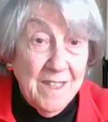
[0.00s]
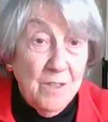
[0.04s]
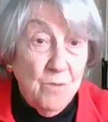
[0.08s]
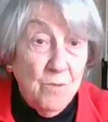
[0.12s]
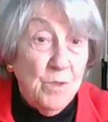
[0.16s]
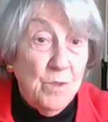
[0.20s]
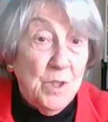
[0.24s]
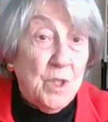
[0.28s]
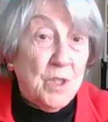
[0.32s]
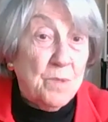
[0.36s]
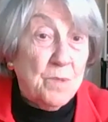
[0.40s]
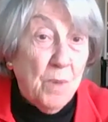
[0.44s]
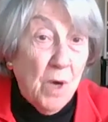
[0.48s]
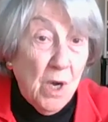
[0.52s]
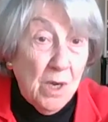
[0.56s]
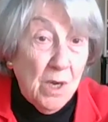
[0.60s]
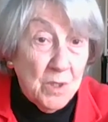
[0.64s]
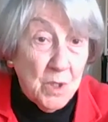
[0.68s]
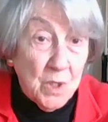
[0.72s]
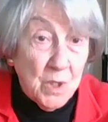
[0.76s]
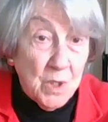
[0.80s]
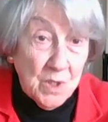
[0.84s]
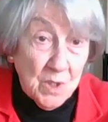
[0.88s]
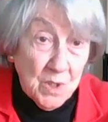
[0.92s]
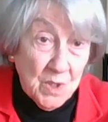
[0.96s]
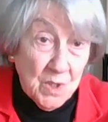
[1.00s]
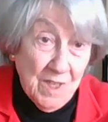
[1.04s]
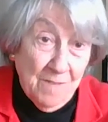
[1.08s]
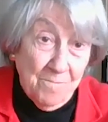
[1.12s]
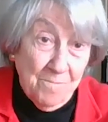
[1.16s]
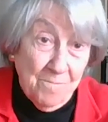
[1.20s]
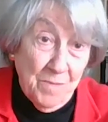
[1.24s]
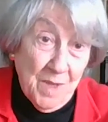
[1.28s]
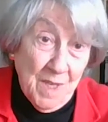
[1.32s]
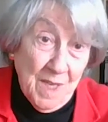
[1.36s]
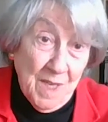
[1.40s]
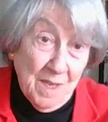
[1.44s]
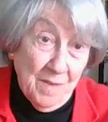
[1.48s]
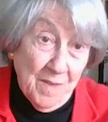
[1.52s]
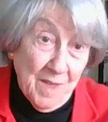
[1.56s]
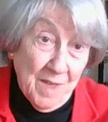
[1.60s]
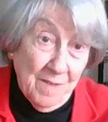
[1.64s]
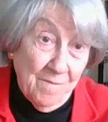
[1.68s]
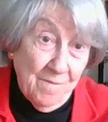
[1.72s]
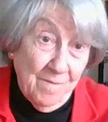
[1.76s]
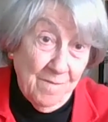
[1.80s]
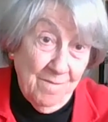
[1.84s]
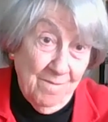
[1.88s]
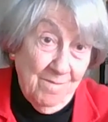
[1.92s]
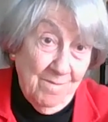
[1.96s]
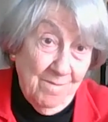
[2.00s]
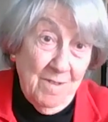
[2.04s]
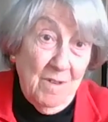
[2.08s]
in response to something that